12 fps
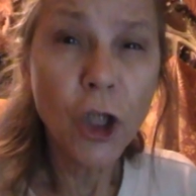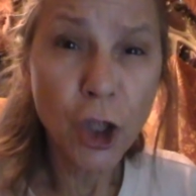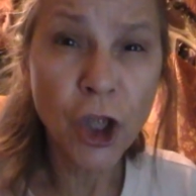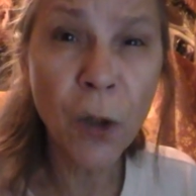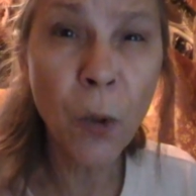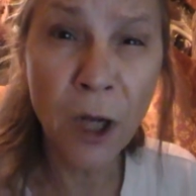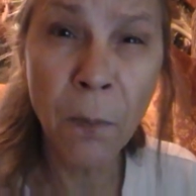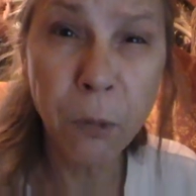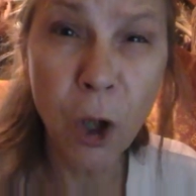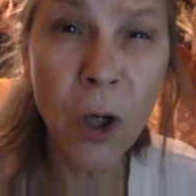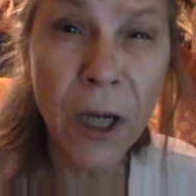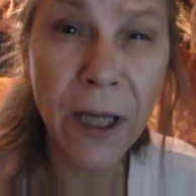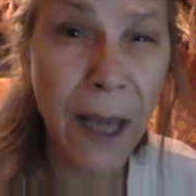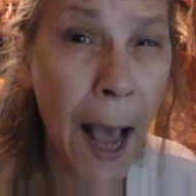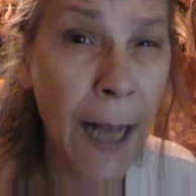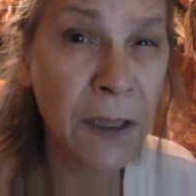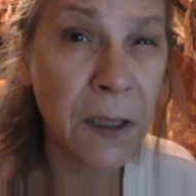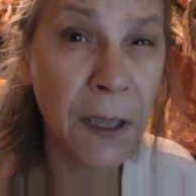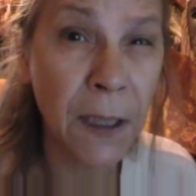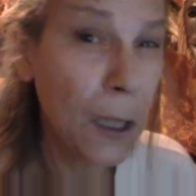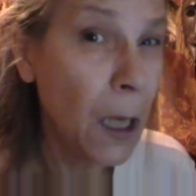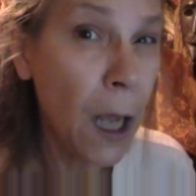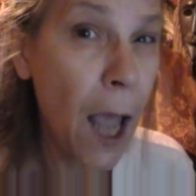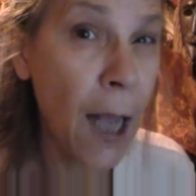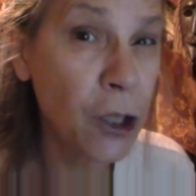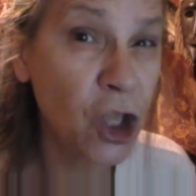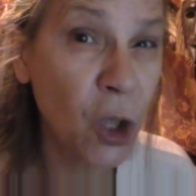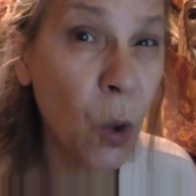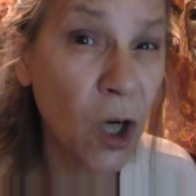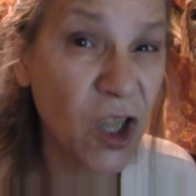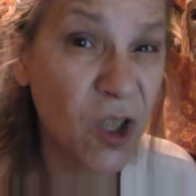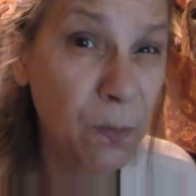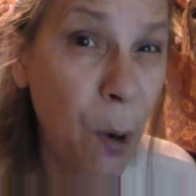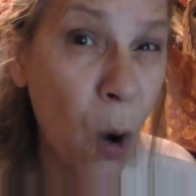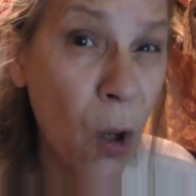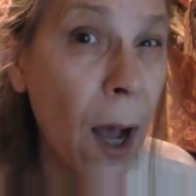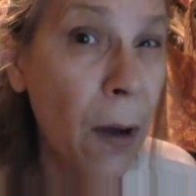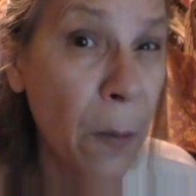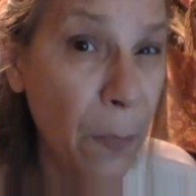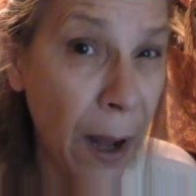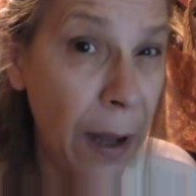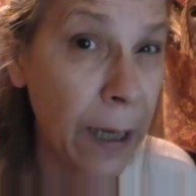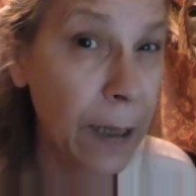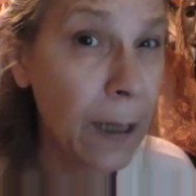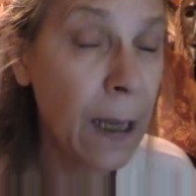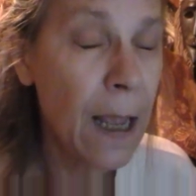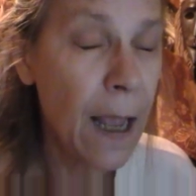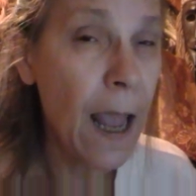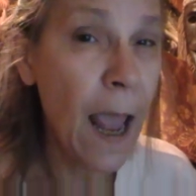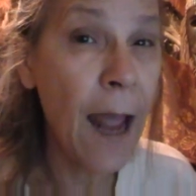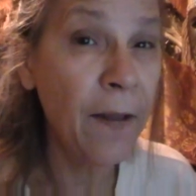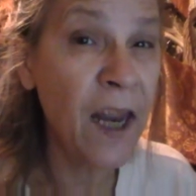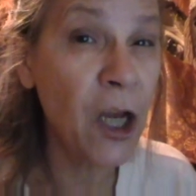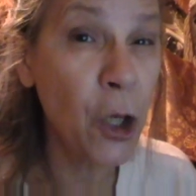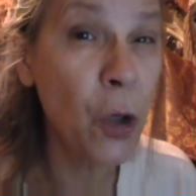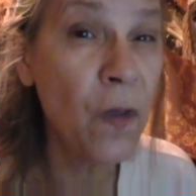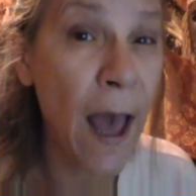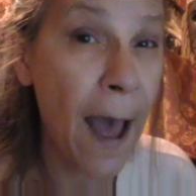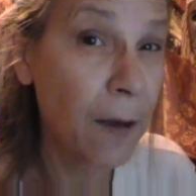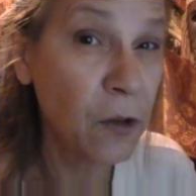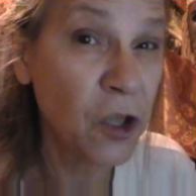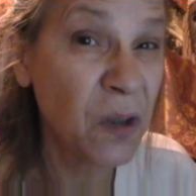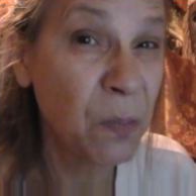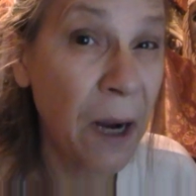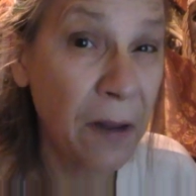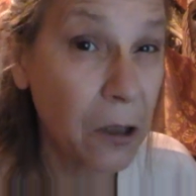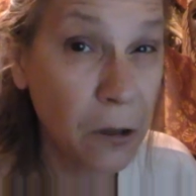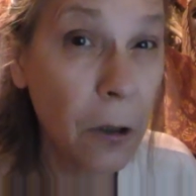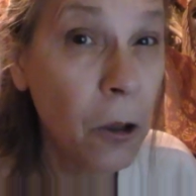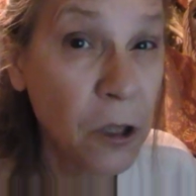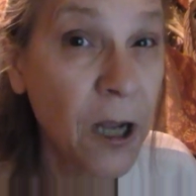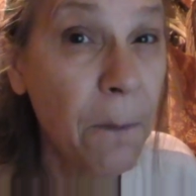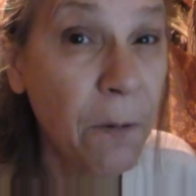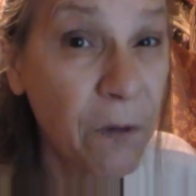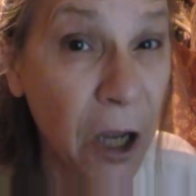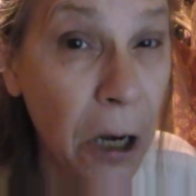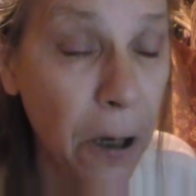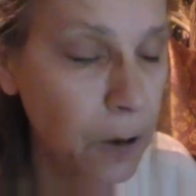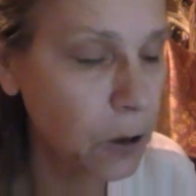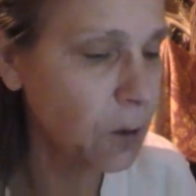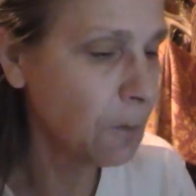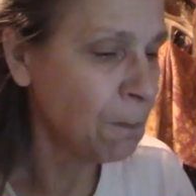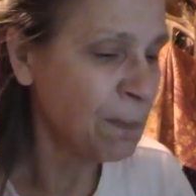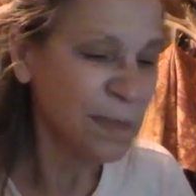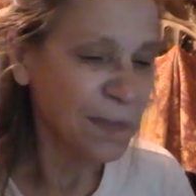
she would have blew a gasket and she would have spoke out about it. And they knew that just by her type of character.